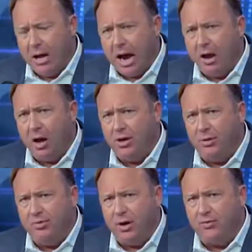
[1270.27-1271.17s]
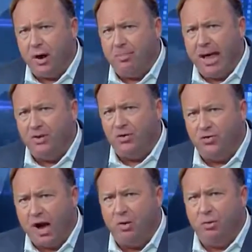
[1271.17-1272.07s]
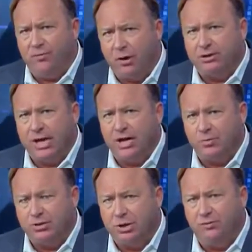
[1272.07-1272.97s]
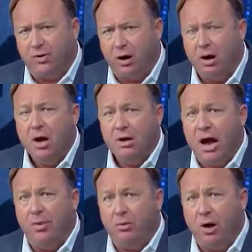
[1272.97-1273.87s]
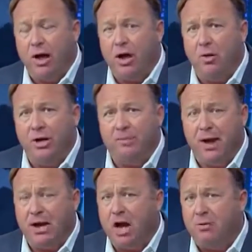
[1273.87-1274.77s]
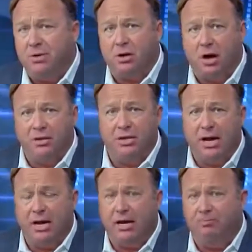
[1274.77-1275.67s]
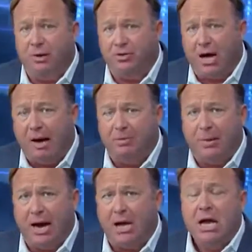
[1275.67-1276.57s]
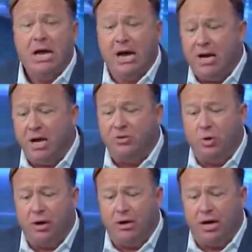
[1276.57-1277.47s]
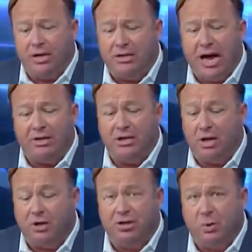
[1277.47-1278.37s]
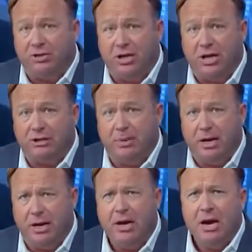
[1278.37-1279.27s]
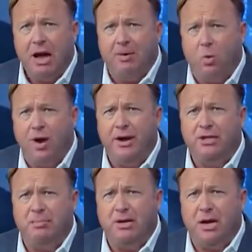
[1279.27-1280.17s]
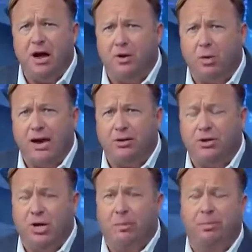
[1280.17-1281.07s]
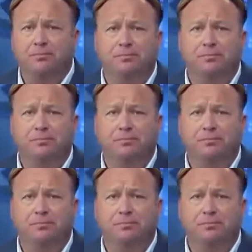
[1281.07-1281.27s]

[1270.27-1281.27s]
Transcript: how long do you think Trump has to try to reverse that, because we're so far down the road? I know he's making hundreds of calls a day to get jobs back. He does want to cut taxes. He also wants to cut spending. I mean, what needs to be done to right the ship?